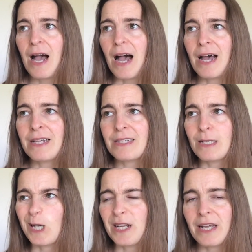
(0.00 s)

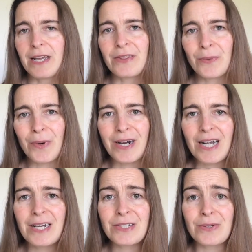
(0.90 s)
And in the work
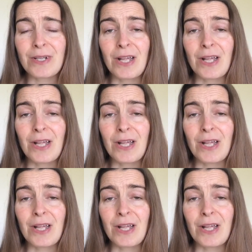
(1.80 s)
I do,